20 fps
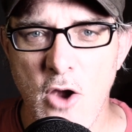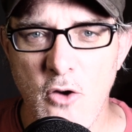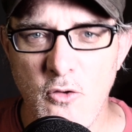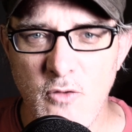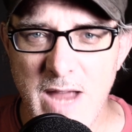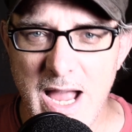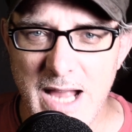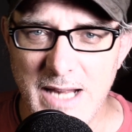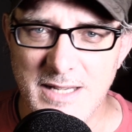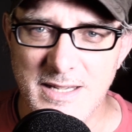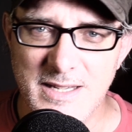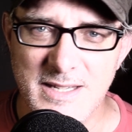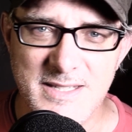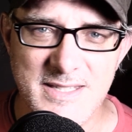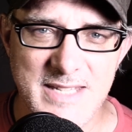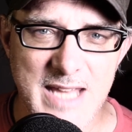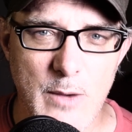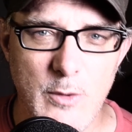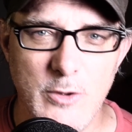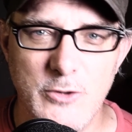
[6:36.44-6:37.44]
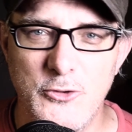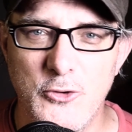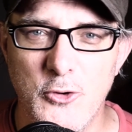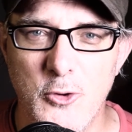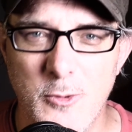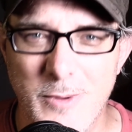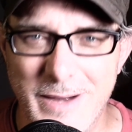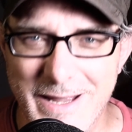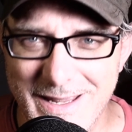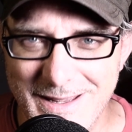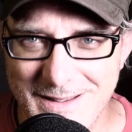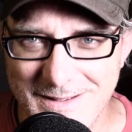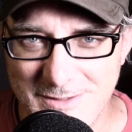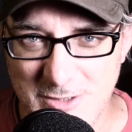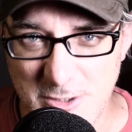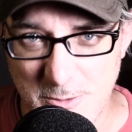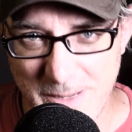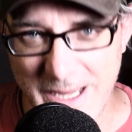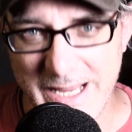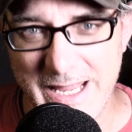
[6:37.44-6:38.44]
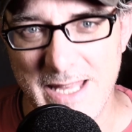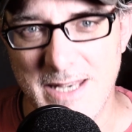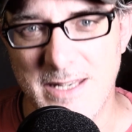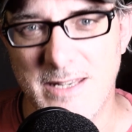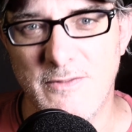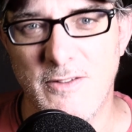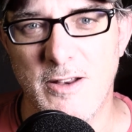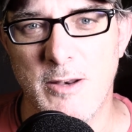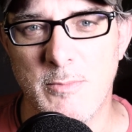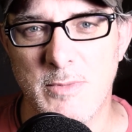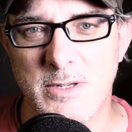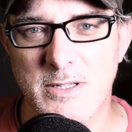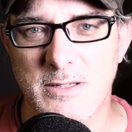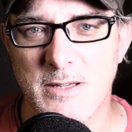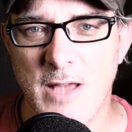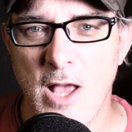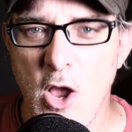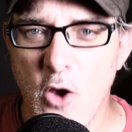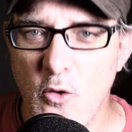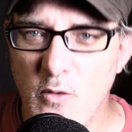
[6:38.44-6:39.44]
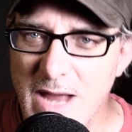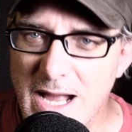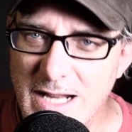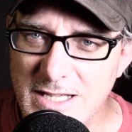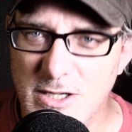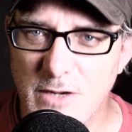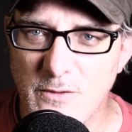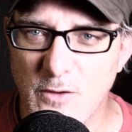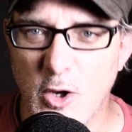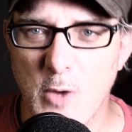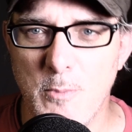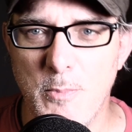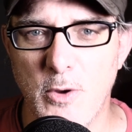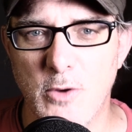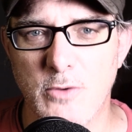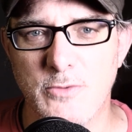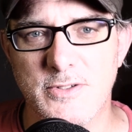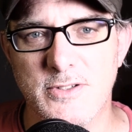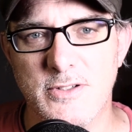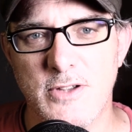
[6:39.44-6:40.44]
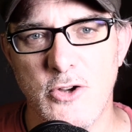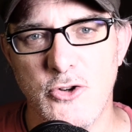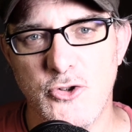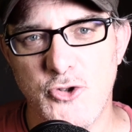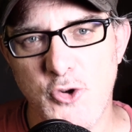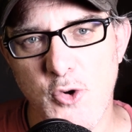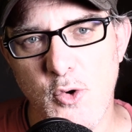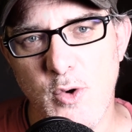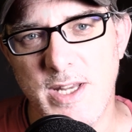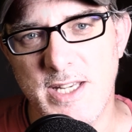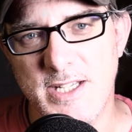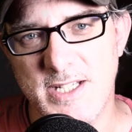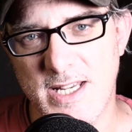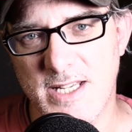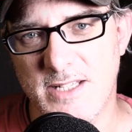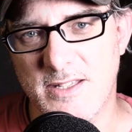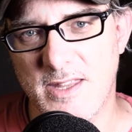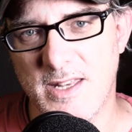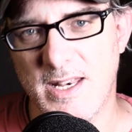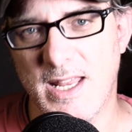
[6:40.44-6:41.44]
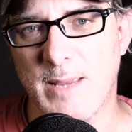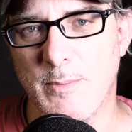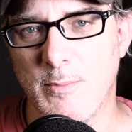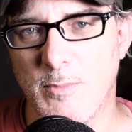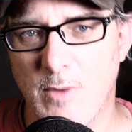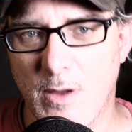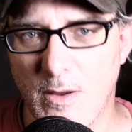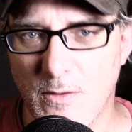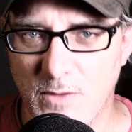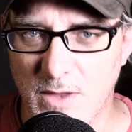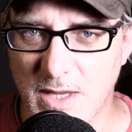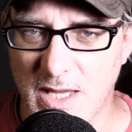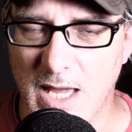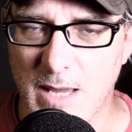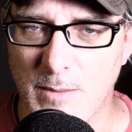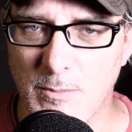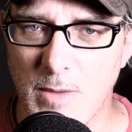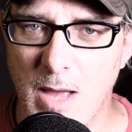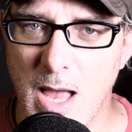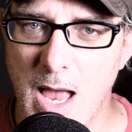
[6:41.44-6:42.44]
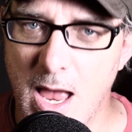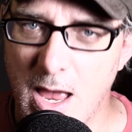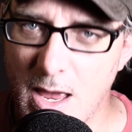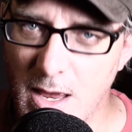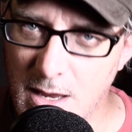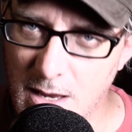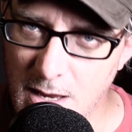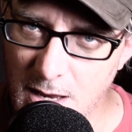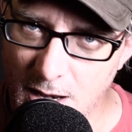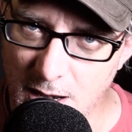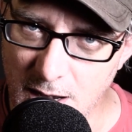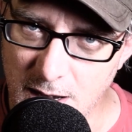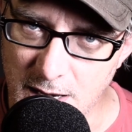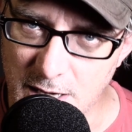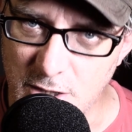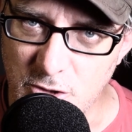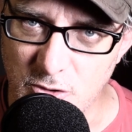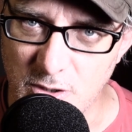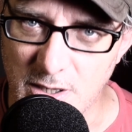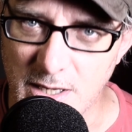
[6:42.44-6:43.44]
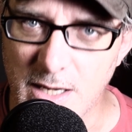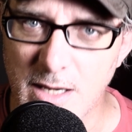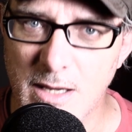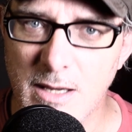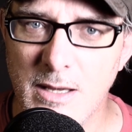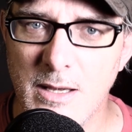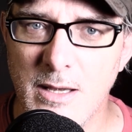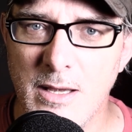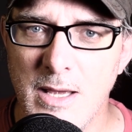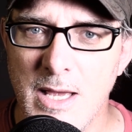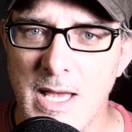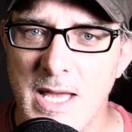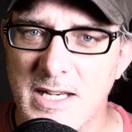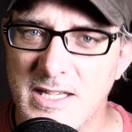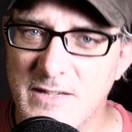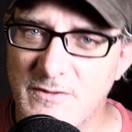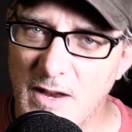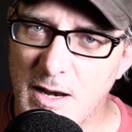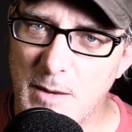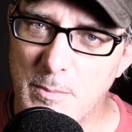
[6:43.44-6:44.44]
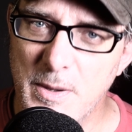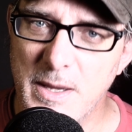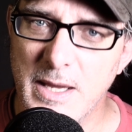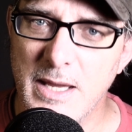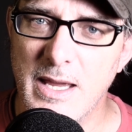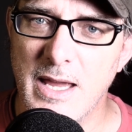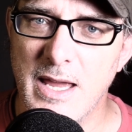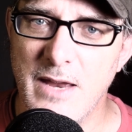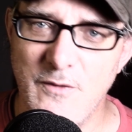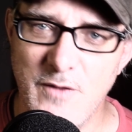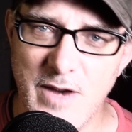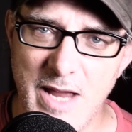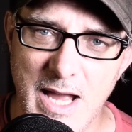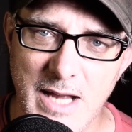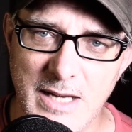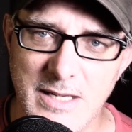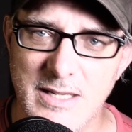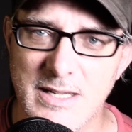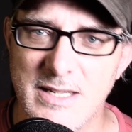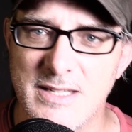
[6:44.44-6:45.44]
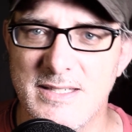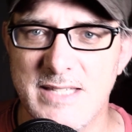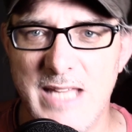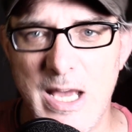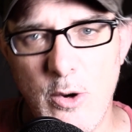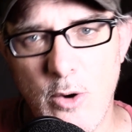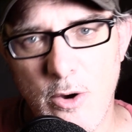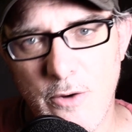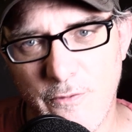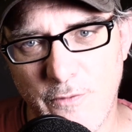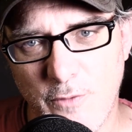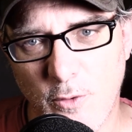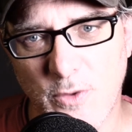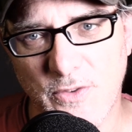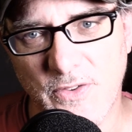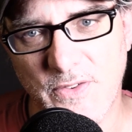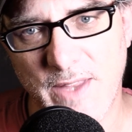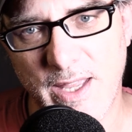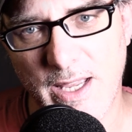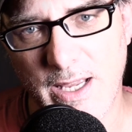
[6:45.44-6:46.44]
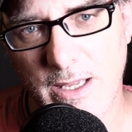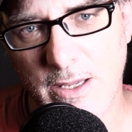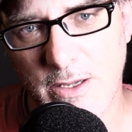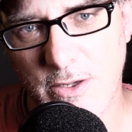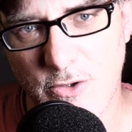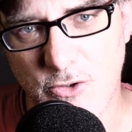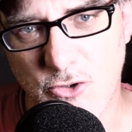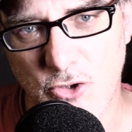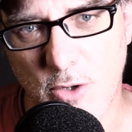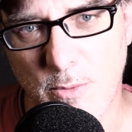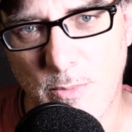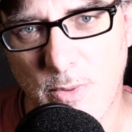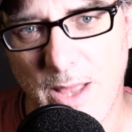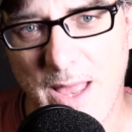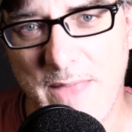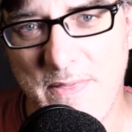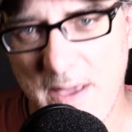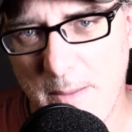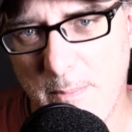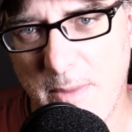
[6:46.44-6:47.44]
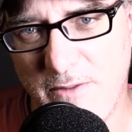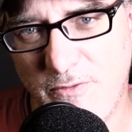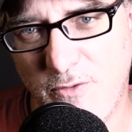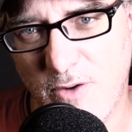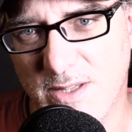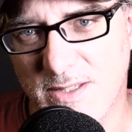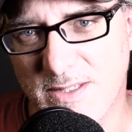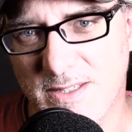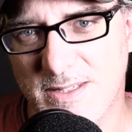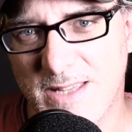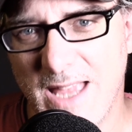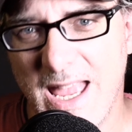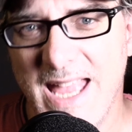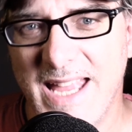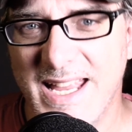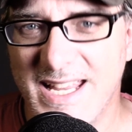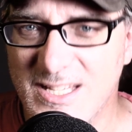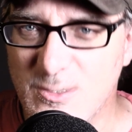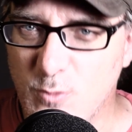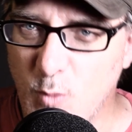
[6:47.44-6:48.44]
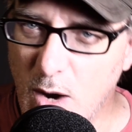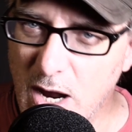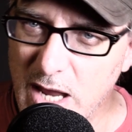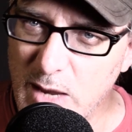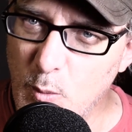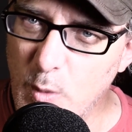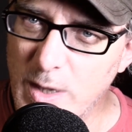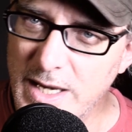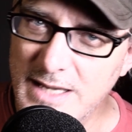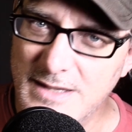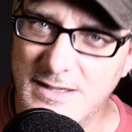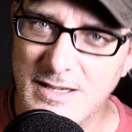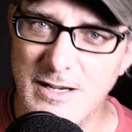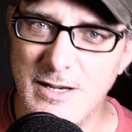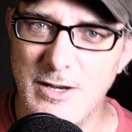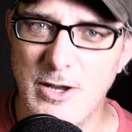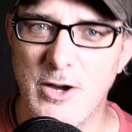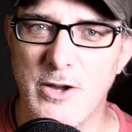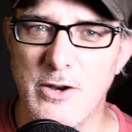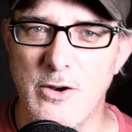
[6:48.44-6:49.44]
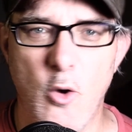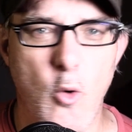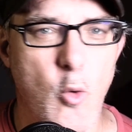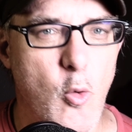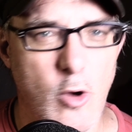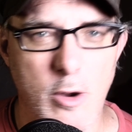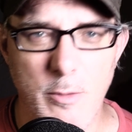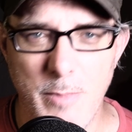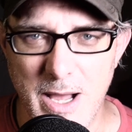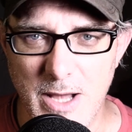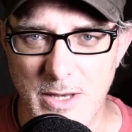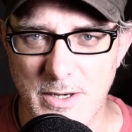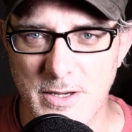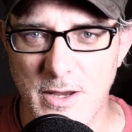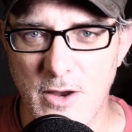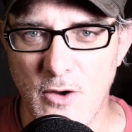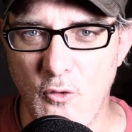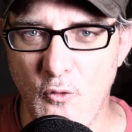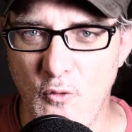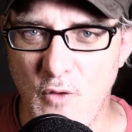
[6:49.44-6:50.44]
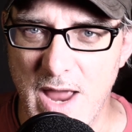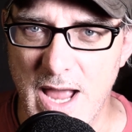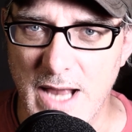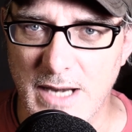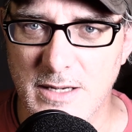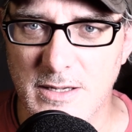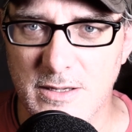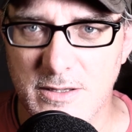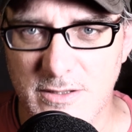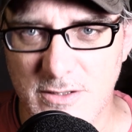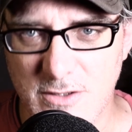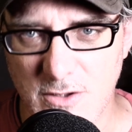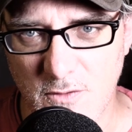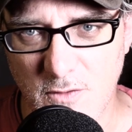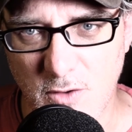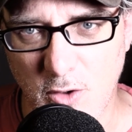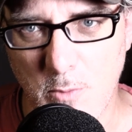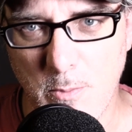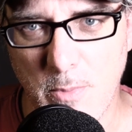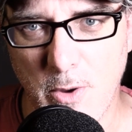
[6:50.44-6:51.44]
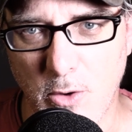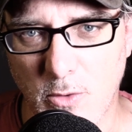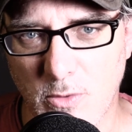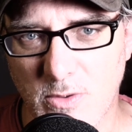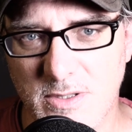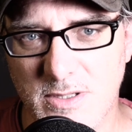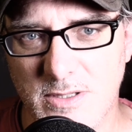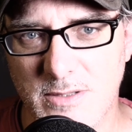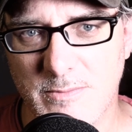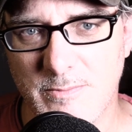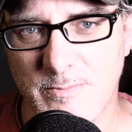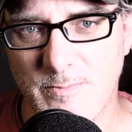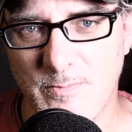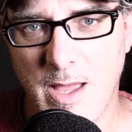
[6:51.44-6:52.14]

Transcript: React is now a doorway to backend development. React server components truly change the name of the game, literally. Developing in React is now a full stack job, and that, my friends, is why we need to learn all about React server components